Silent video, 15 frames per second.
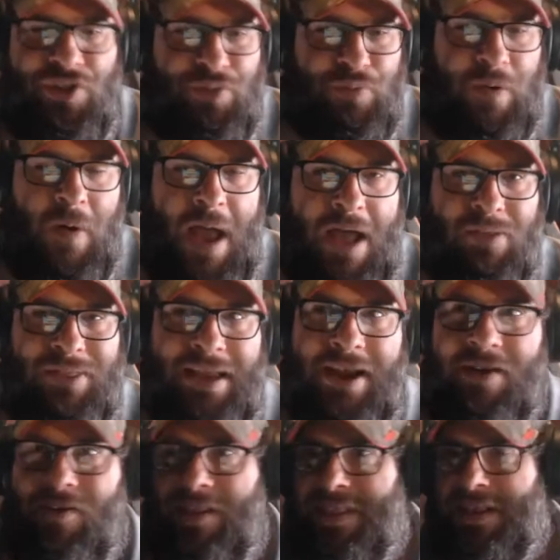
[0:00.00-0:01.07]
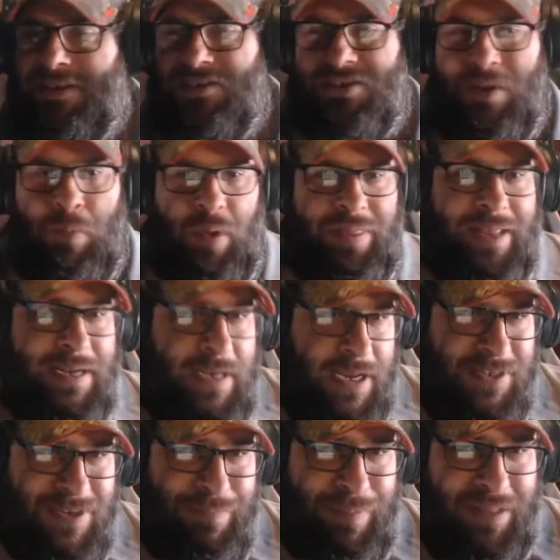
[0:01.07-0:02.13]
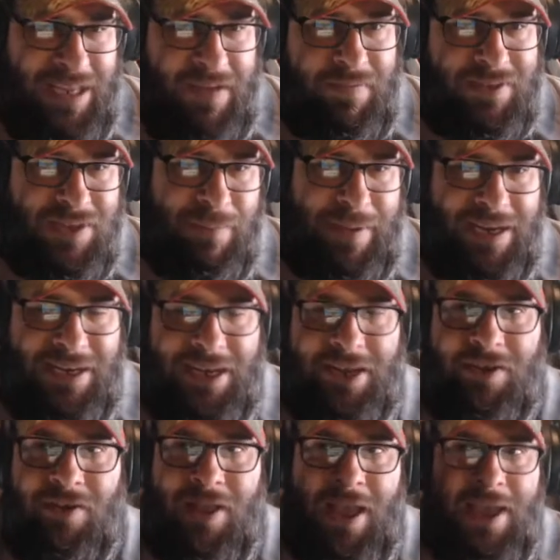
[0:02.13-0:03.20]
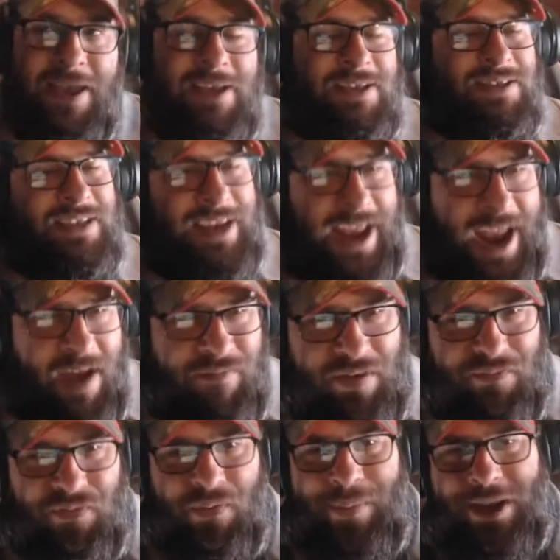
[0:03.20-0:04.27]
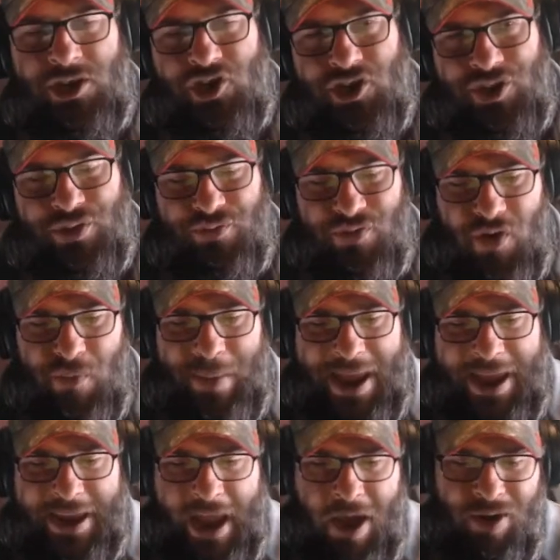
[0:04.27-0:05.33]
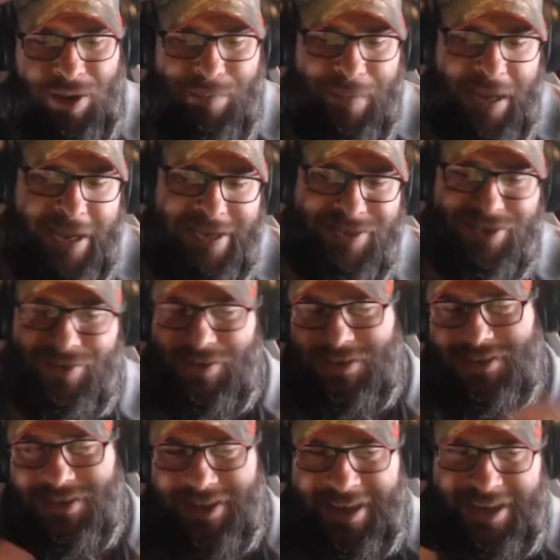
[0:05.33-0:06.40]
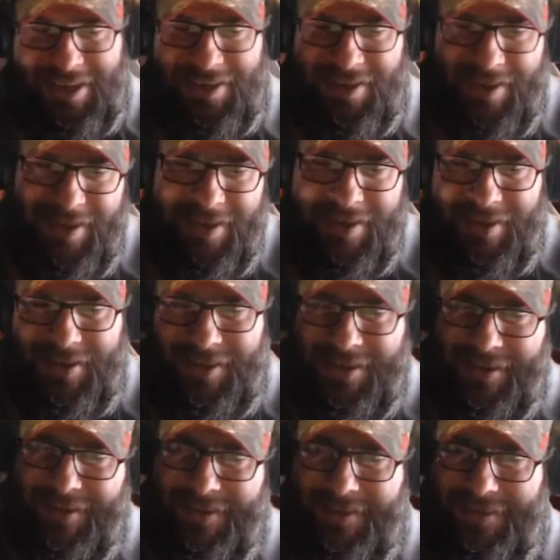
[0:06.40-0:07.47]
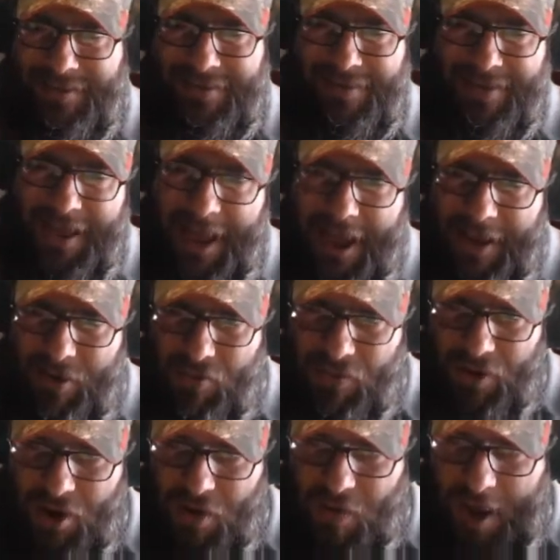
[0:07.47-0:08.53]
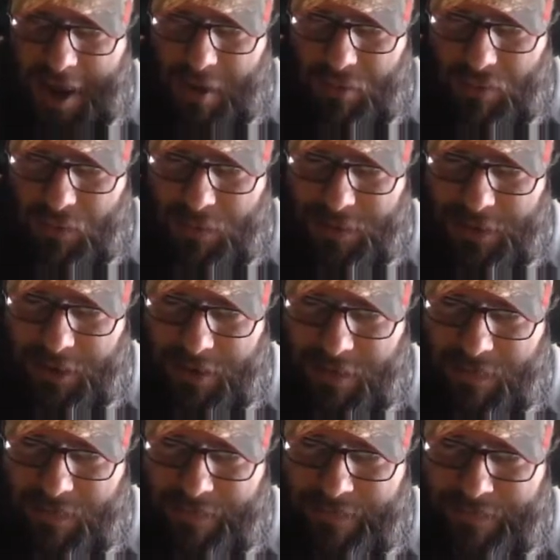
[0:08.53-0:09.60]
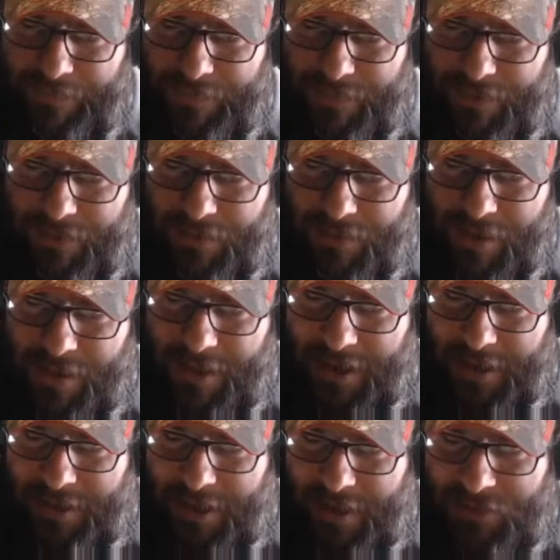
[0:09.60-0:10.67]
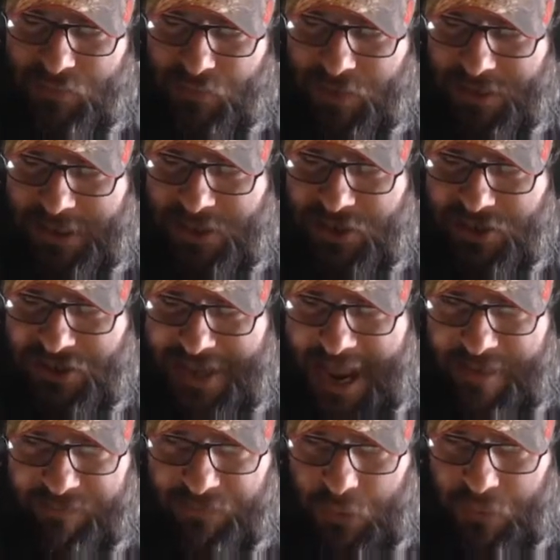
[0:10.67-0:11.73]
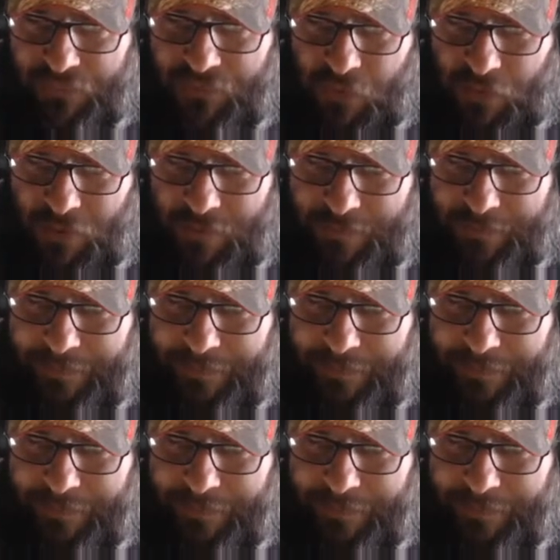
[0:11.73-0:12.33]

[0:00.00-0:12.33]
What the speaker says: to throw out there, and then someone that doesn't believe it's a big deal is going to have information to throw back out at me. So it's like, I don't know how, you know, it's really just not fruitful.